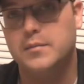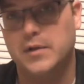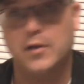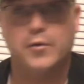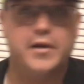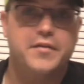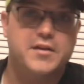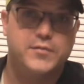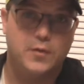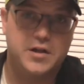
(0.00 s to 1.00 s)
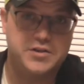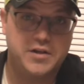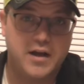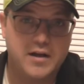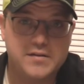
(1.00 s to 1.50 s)
But anyway, thanks for
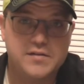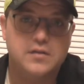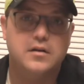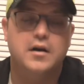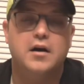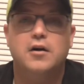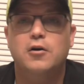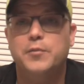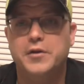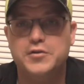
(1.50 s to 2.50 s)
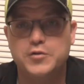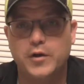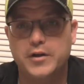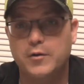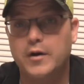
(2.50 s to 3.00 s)
watching, guys. Hope you
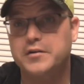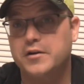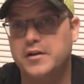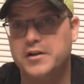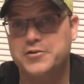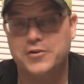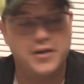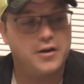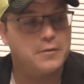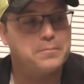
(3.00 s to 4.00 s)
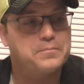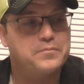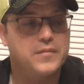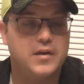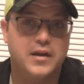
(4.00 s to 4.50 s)
enjoyed. Go out there and get your gear.
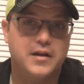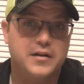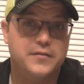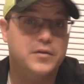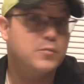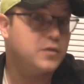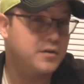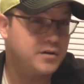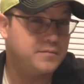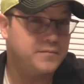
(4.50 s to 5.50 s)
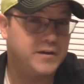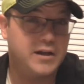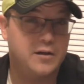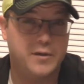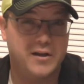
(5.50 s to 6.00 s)
And if you want to find
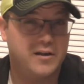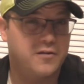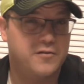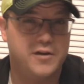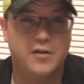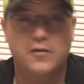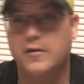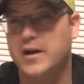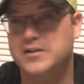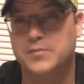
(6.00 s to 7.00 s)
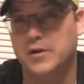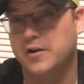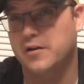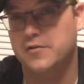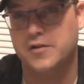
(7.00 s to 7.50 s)
out about any other gear or ask about
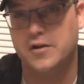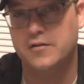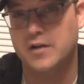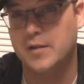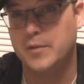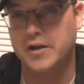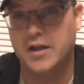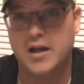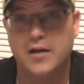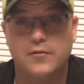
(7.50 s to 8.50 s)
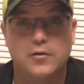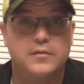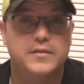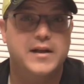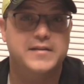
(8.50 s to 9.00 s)
any other gear that I might have or
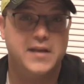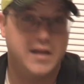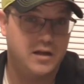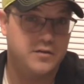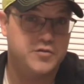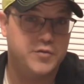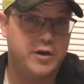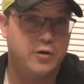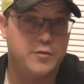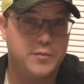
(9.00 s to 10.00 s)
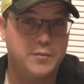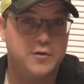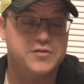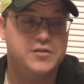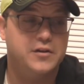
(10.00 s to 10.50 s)
that I take out on the trail with me
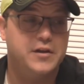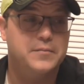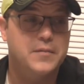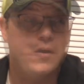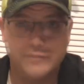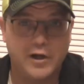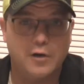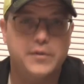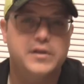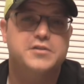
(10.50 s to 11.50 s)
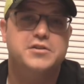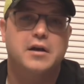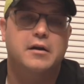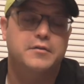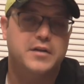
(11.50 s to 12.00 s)
personally, by all means,
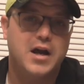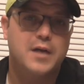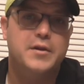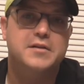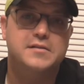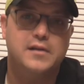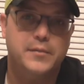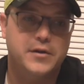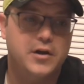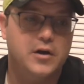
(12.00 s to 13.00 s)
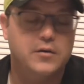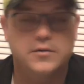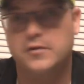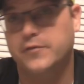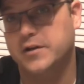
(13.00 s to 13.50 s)
shout out in the comments, let me know.
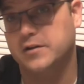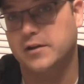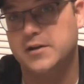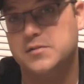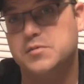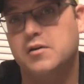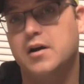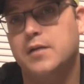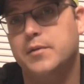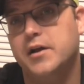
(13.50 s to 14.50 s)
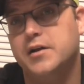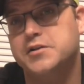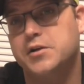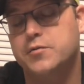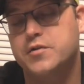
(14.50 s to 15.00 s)
Don't forget to like, subscribe,
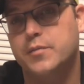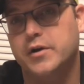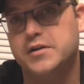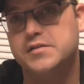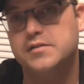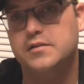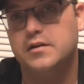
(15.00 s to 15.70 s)
and share with your buddies.